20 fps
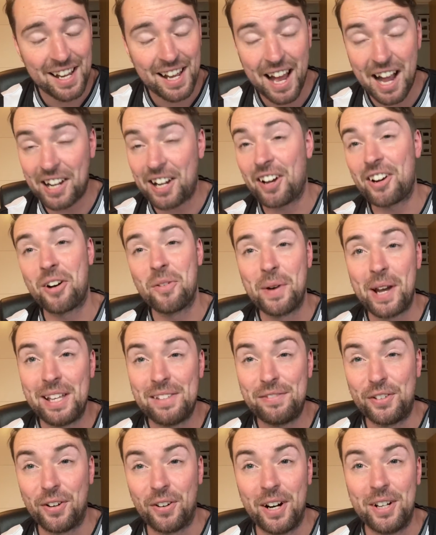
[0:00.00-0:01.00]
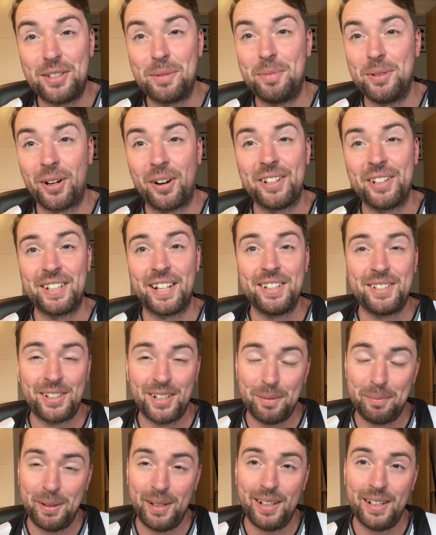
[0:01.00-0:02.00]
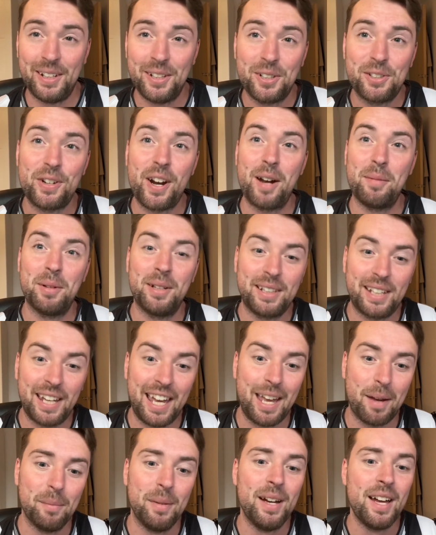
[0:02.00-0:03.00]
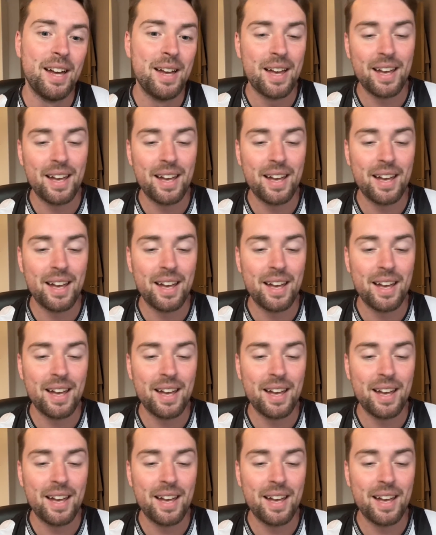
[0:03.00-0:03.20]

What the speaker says: I cannot wait for it, to be honest. I think it's going to be an incredible game,